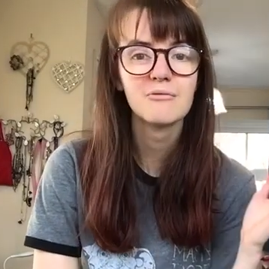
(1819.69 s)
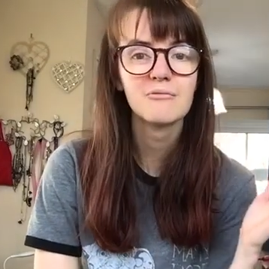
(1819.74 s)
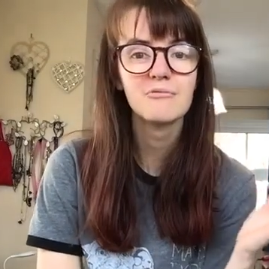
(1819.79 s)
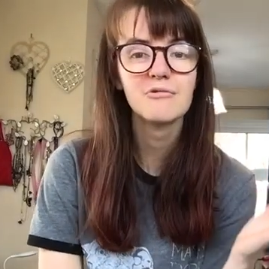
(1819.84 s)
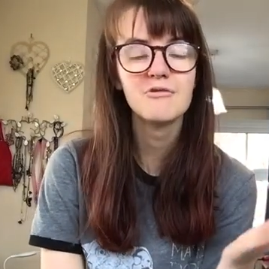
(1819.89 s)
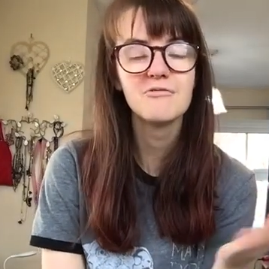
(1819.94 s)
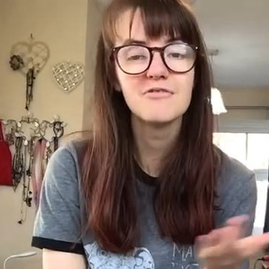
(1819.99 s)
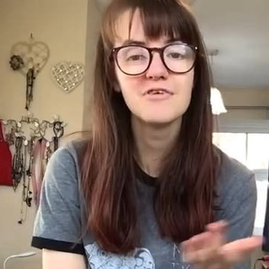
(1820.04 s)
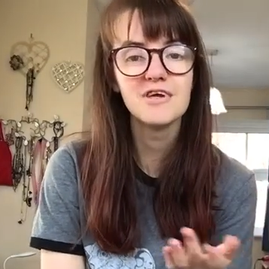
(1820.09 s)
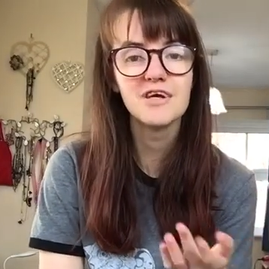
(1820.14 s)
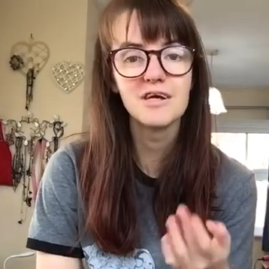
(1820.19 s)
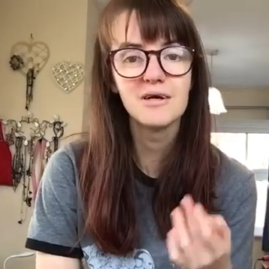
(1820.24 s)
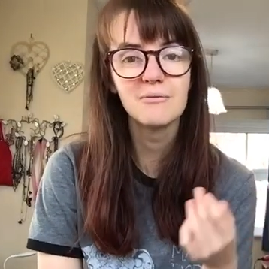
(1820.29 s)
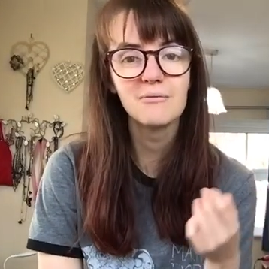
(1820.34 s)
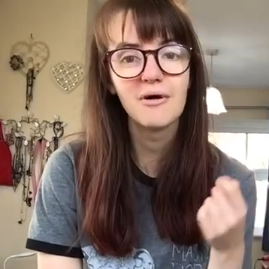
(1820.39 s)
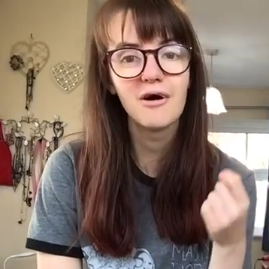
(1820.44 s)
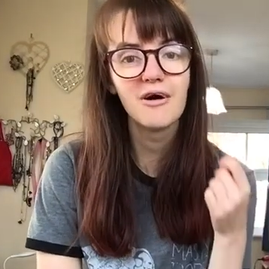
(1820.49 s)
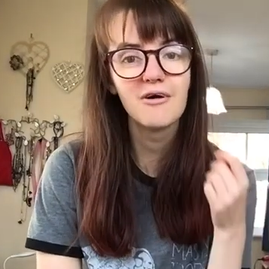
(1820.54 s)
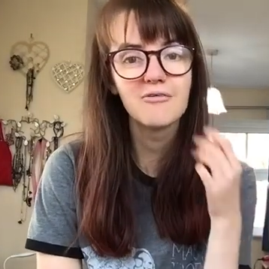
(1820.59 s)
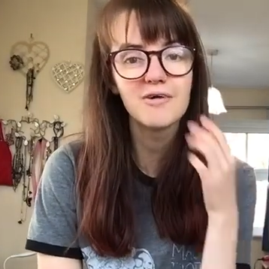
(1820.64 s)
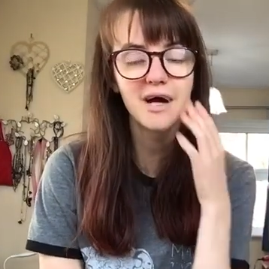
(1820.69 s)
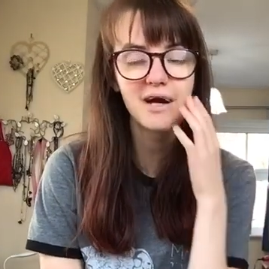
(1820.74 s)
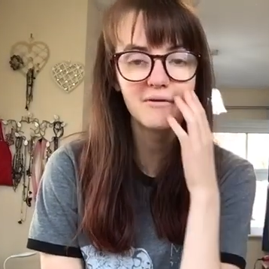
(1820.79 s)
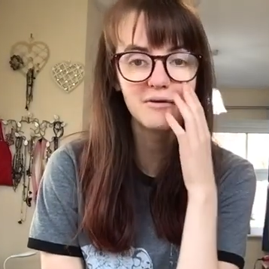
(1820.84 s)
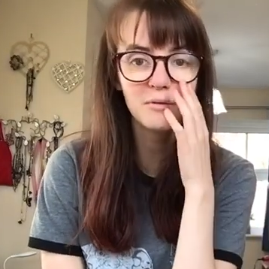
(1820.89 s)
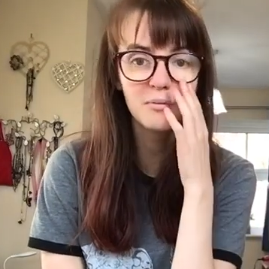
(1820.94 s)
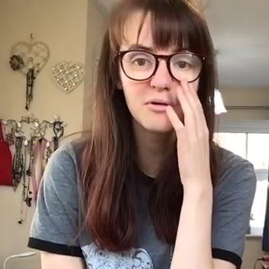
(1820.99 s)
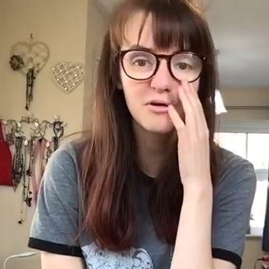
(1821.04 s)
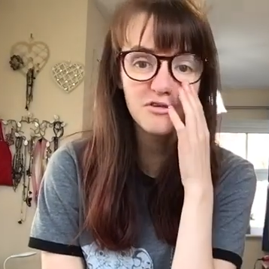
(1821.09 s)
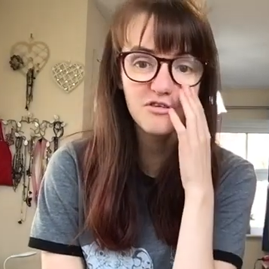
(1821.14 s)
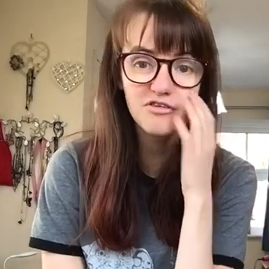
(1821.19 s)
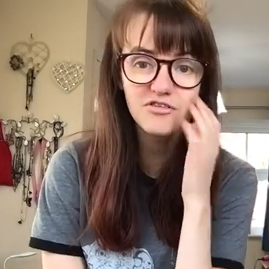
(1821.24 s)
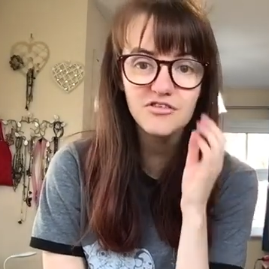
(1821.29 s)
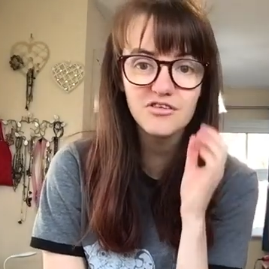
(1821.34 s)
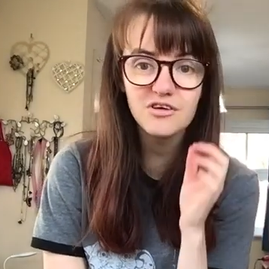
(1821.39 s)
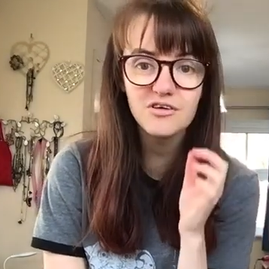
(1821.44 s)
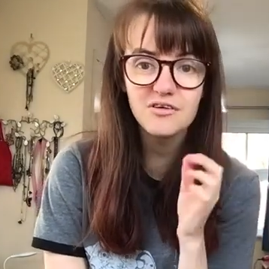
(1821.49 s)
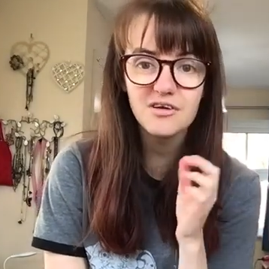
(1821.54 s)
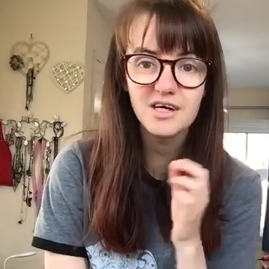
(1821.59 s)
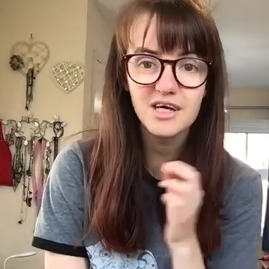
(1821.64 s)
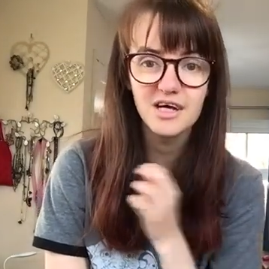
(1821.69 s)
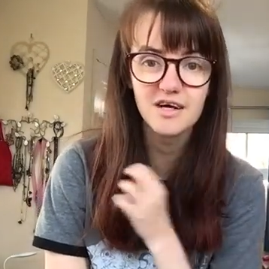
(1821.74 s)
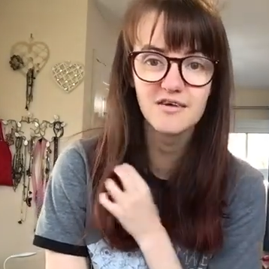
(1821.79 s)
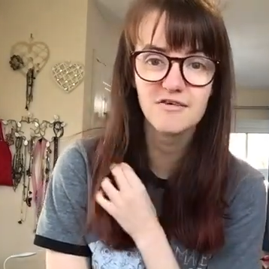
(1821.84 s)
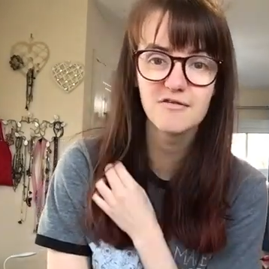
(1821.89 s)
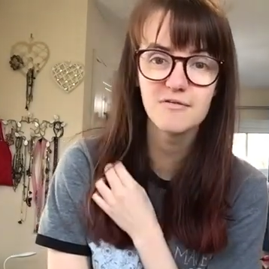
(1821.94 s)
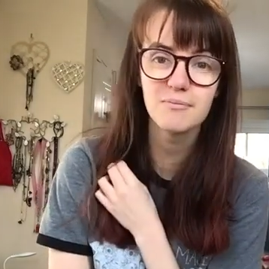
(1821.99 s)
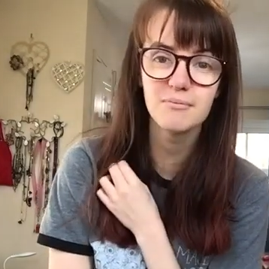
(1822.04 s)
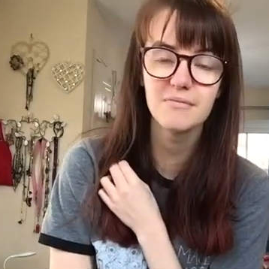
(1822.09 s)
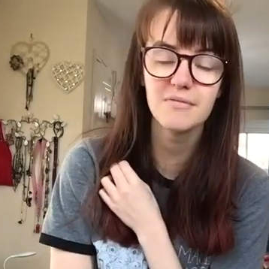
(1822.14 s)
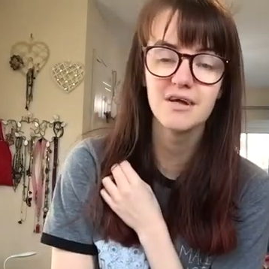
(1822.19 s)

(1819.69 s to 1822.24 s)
review of Harry Potter Studios.